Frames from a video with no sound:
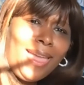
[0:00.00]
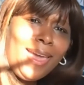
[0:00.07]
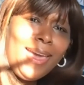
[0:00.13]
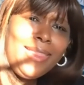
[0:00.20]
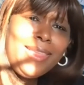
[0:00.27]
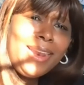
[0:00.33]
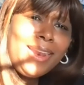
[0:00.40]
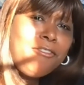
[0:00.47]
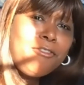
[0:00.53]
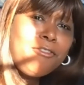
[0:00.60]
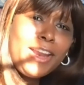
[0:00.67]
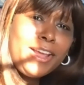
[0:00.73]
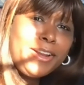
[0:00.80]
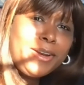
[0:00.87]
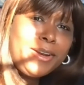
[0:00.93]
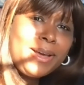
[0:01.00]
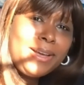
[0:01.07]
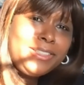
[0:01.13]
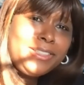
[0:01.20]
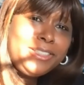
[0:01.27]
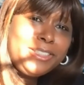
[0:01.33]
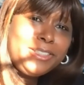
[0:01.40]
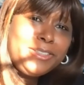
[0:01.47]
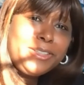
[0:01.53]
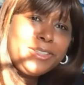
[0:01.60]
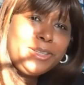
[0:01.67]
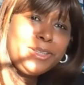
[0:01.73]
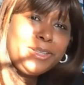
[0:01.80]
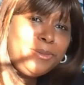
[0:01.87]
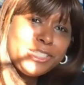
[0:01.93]
And then I find out about, you know, the
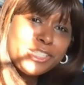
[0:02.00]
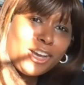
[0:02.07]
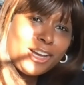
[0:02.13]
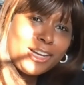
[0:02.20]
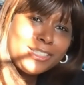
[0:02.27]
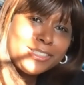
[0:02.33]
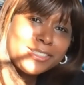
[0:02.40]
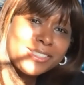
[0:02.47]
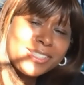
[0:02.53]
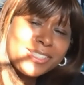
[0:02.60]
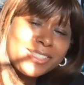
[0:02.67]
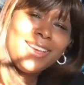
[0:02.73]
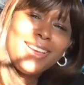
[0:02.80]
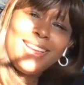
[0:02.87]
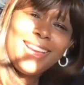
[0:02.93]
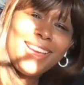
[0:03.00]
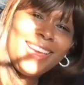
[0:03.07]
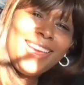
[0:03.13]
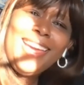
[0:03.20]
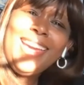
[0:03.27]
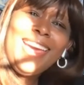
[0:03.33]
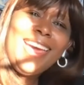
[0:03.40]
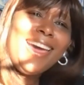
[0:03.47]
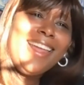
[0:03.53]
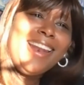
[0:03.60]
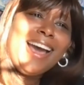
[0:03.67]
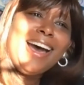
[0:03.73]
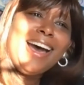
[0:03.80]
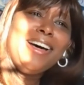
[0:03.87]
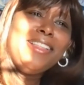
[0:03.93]
Lobi jars and
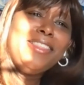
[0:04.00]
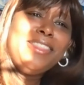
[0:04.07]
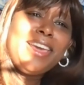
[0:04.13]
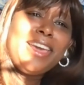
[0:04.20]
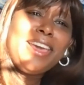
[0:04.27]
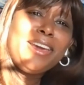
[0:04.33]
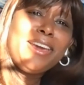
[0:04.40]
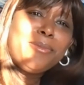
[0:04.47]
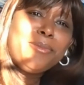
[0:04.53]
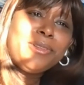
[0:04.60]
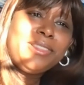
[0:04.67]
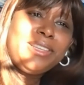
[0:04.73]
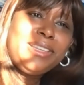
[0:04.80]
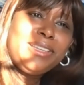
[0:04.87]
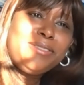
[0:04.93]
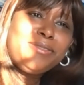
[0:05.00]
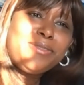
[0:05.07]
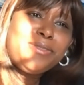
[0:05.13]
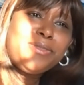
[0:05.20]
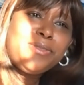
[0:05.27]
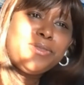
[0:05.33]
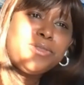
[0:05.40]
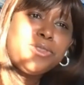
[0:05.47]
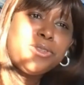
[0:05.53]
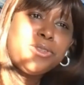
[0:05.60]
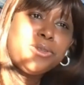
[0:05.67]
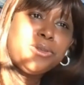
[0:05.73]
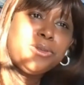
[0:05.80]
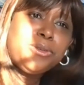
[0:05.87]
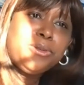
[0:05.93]
how they are believed
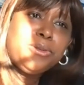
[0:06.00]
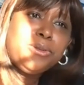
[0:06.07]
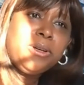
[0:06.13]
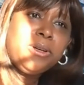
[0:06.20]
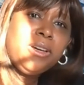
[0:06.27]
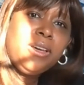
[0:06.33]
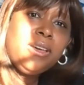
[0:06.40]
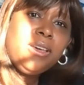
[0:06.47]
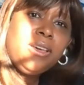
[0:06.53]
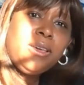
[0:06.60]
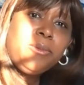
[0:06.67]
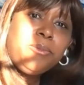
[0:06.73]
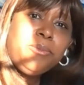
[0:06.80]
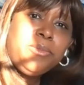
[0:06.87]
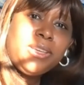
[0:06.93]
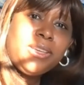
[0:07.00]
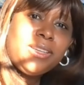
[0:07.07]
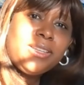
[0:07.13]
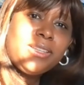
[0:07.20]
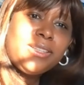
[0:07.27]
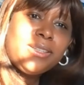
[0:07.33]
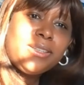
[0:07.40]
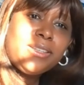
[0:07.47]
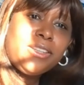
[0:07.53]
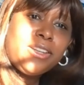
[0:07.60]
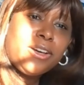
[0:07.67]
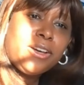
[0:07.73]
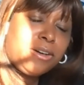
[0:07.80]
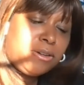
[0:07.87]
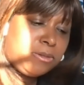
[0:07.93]
to be, you
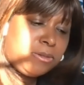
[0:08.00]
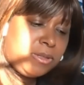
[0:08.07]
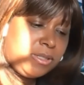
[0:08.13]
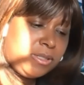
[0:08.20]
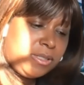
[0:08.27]
know,